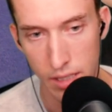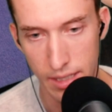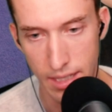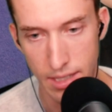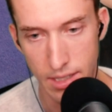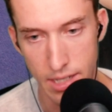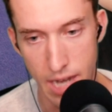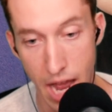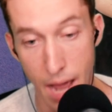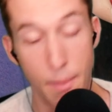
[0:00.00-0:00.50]

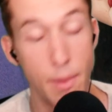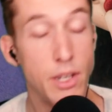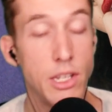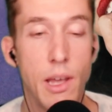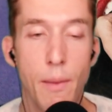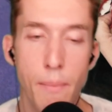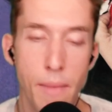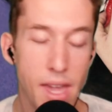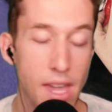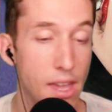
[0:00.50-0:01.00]
this time. And
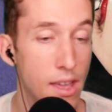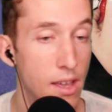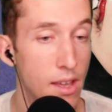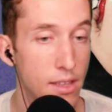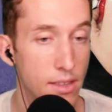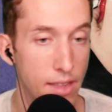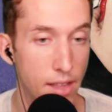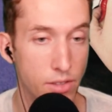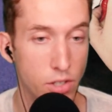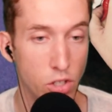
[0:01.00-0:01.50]
to me,
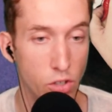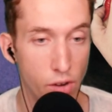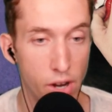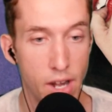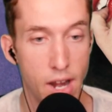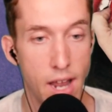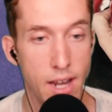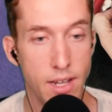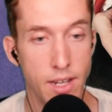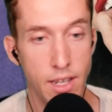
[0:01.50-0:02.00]
that's a
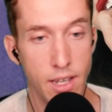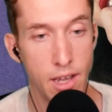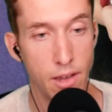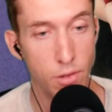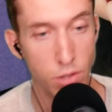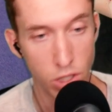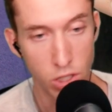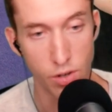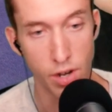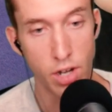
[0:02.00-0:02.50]
great idea.
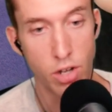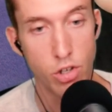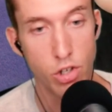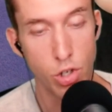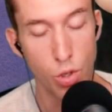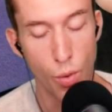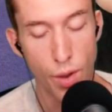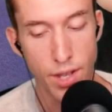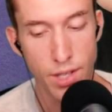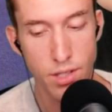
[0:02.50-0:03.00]
It was a great
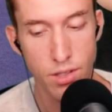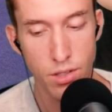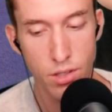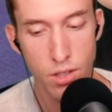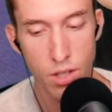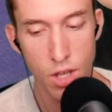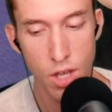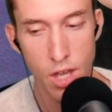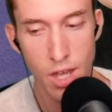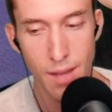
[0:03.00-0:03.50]

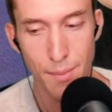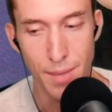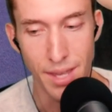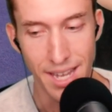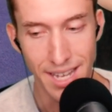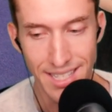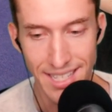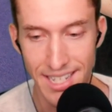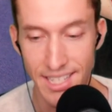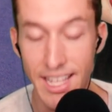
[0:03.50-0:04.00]
choice
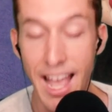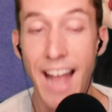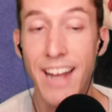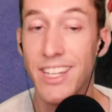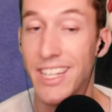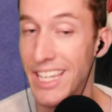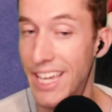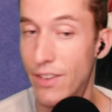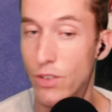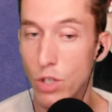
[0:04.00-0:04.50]
because it just
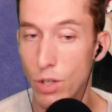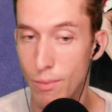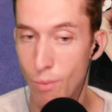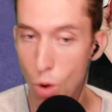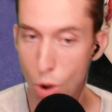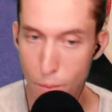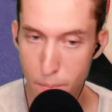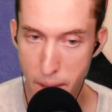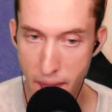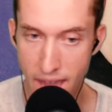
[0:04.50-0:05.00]
actually gives you
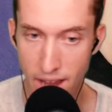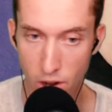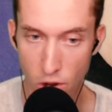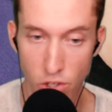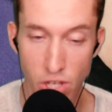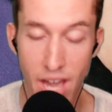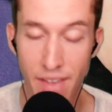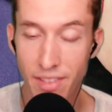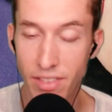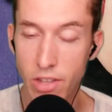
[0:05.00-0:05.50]
more
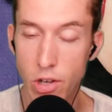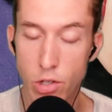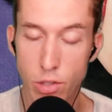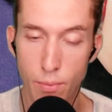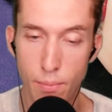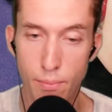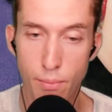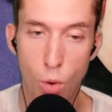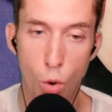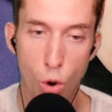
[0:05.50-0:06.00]
bangers. I think
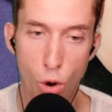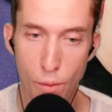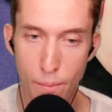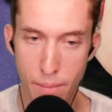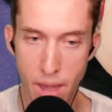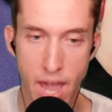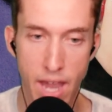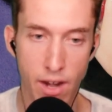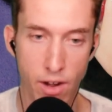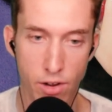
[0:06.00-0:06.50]
there's more
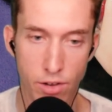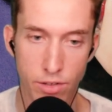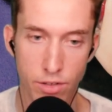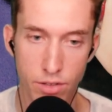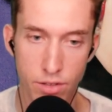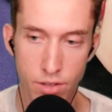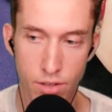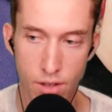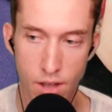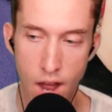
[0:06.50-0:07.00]

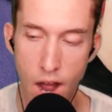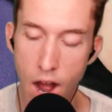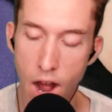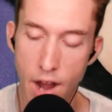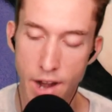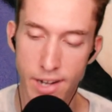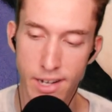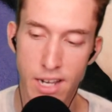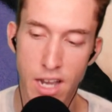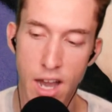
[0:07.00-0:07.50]
bangers
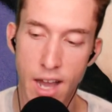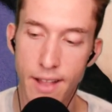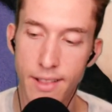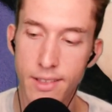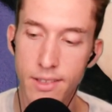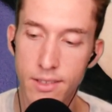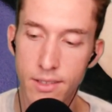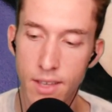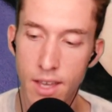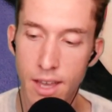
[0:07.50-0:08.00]
on
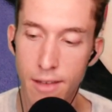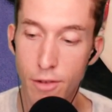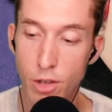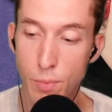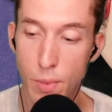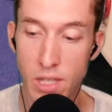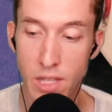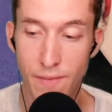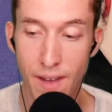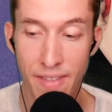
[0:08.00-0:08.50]
Guts,
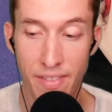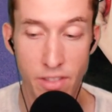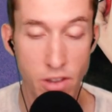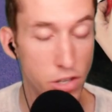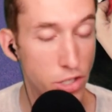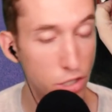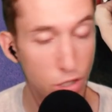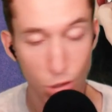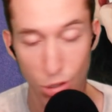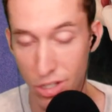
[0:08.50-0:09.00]
despite the fact
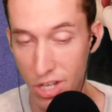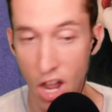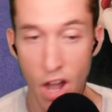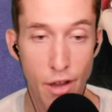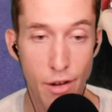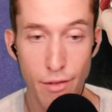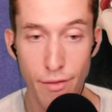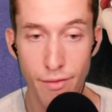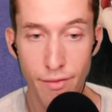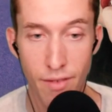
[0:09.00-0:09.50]
there's still a
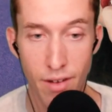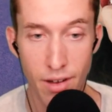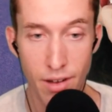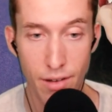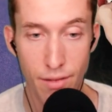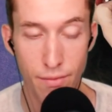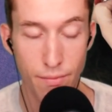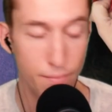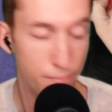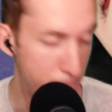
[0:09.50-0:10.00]
ton of,
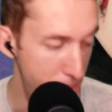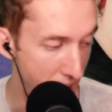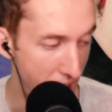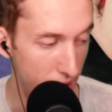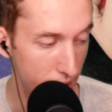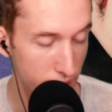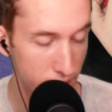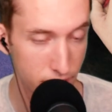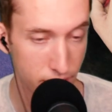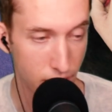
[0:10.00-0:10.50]
of
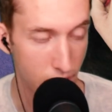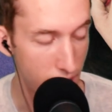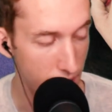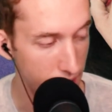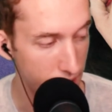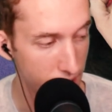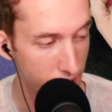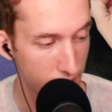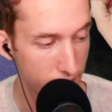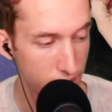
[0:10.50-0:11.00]
ballads
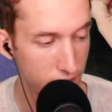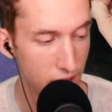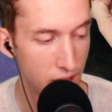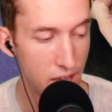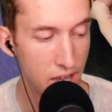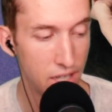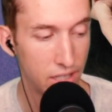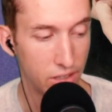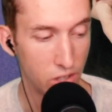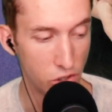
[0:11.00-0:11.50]
on Guts.
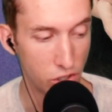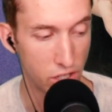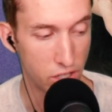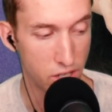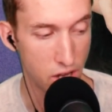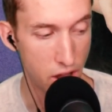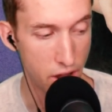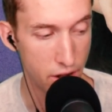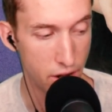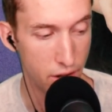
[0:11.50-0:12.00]
There's a
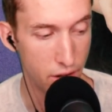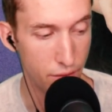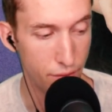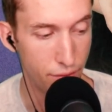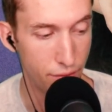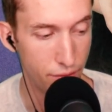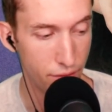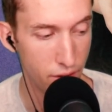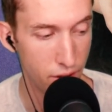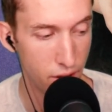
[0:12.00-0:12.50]
ton
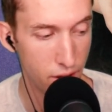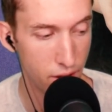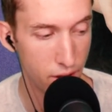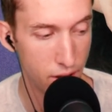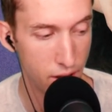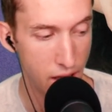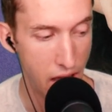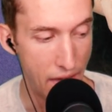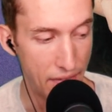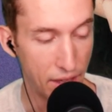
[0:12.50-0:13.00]
of,
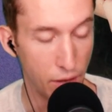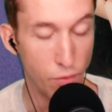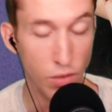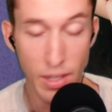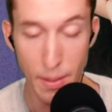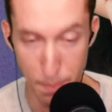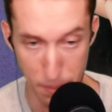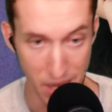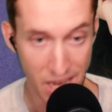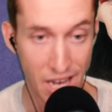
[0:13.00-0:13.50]
I think,
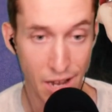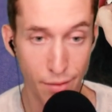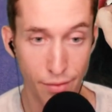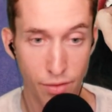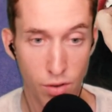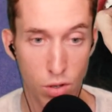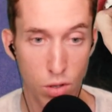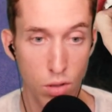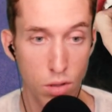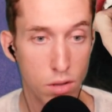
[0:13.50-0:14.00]
really
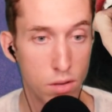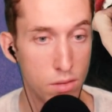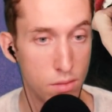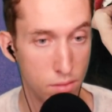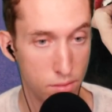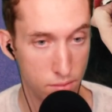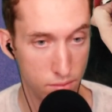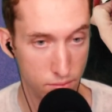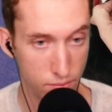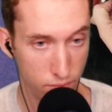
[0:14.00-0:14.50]
meaningful
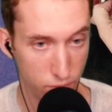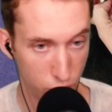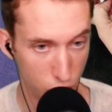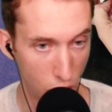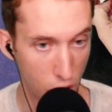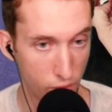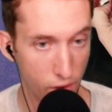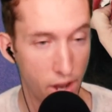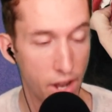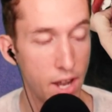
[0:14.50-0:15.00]

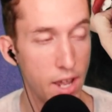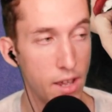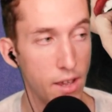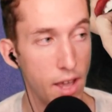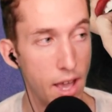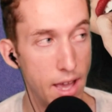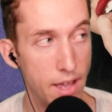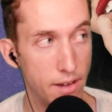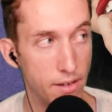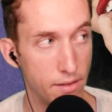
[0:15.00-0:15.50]

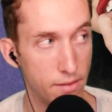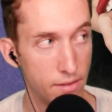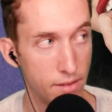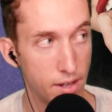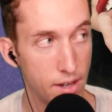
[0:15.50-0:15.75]
songwriting and